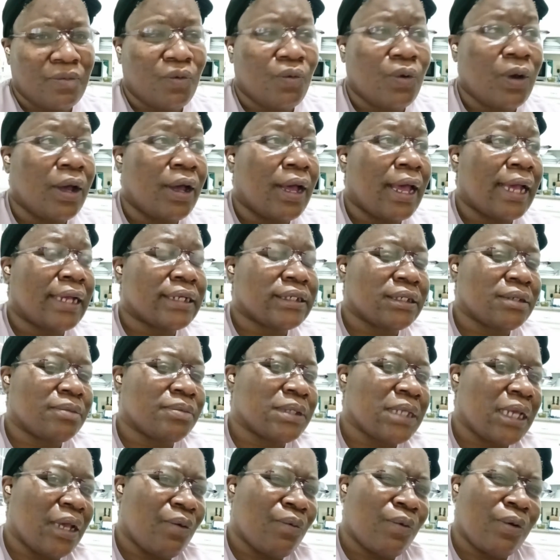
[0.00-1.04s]
Well, actually I'm
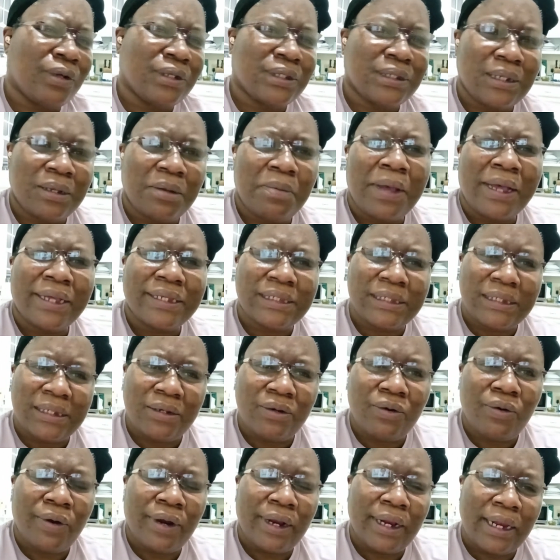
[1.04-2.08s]
staying woke until about 10
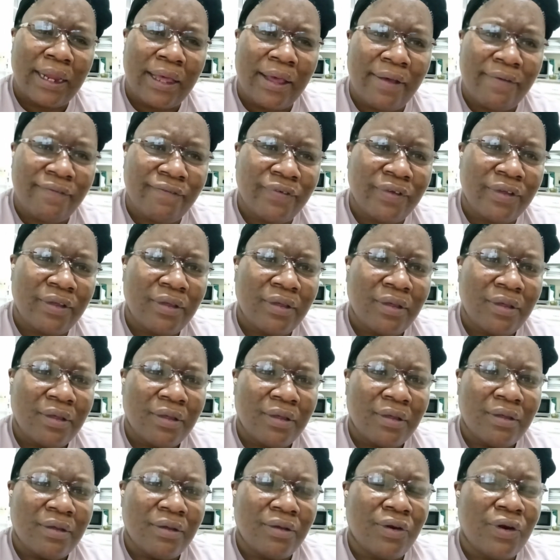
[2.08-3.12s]
or 11.
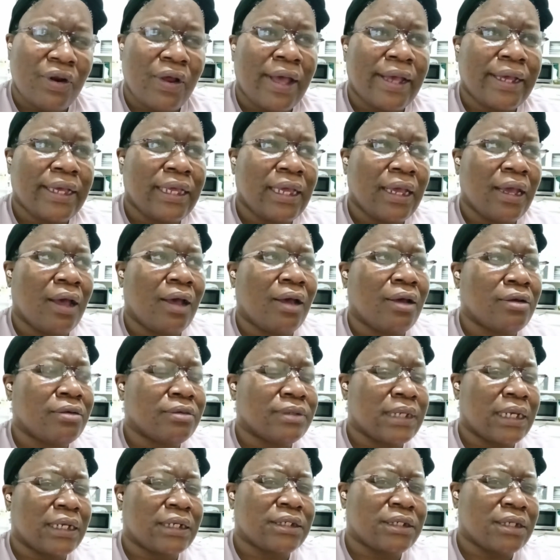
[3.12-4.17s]
You know, I get home,
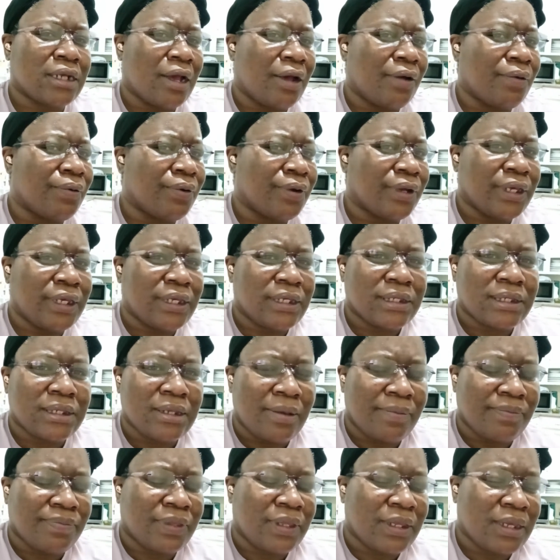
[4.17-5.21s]
take a shower, eat
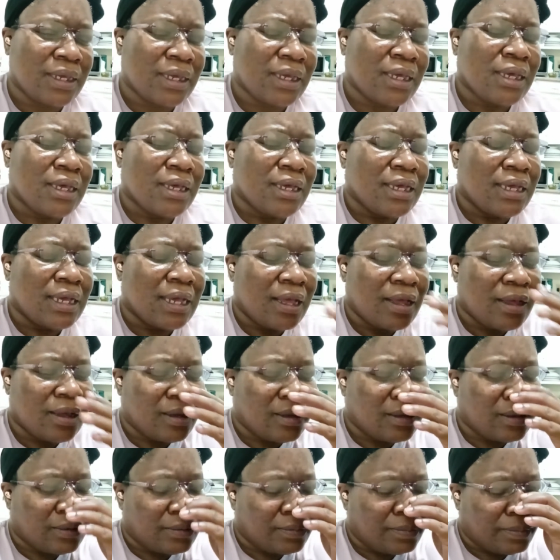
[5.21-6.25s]
something,
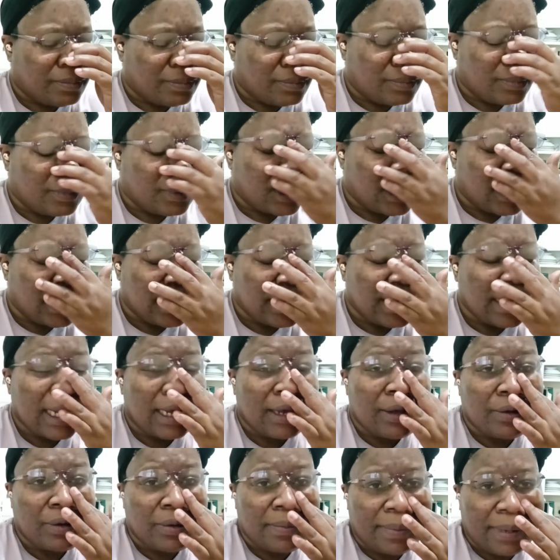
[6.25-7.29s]
and then I
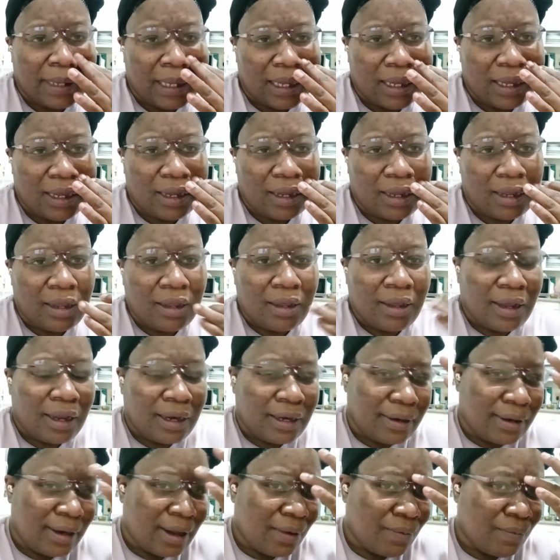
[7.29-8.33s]
go to bed. And
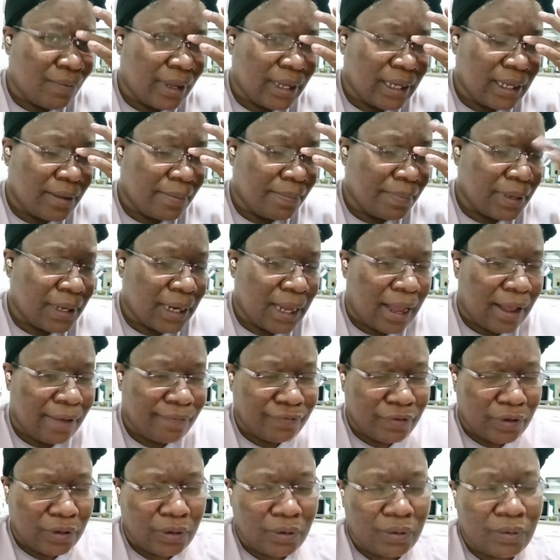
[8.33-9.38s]
then I wake up in the
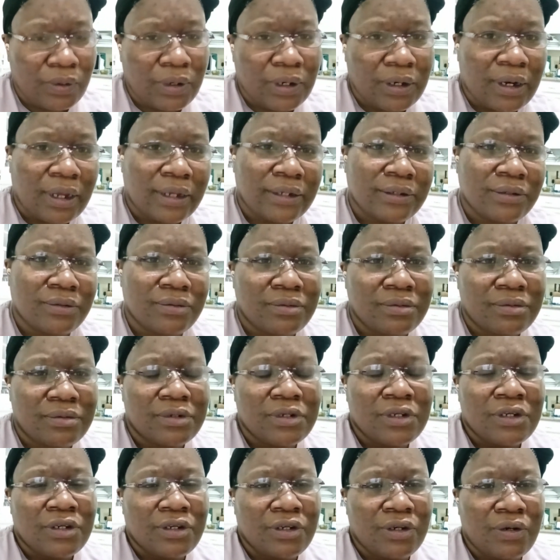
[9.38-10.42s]
afternoon and I do,
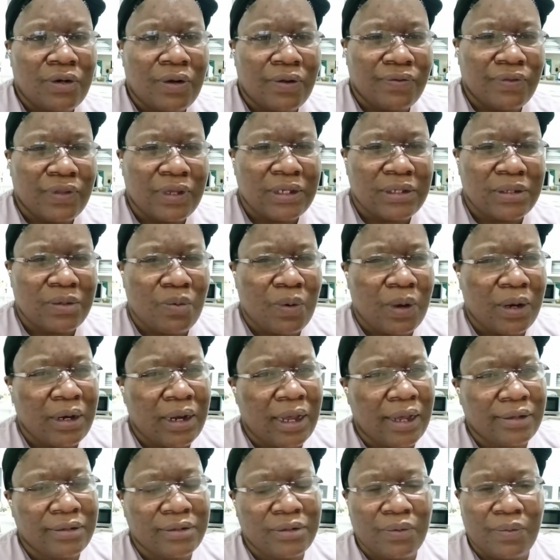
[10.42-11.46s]
you know, things around the
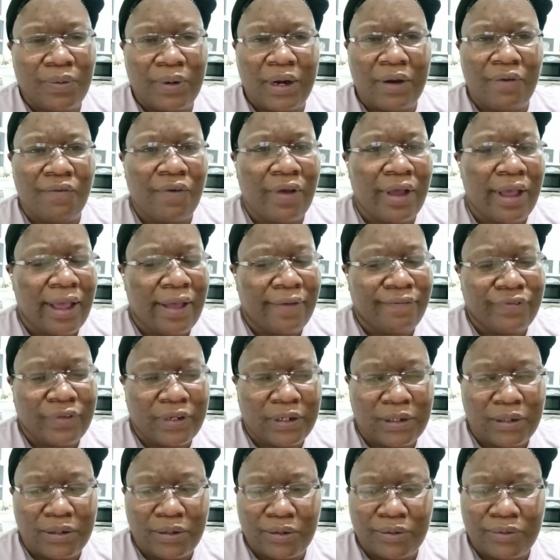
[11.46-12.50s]
house or whatever I have to
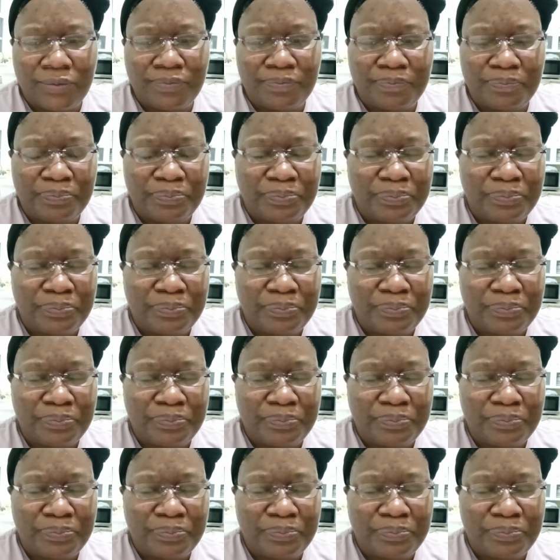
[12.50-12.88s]
do.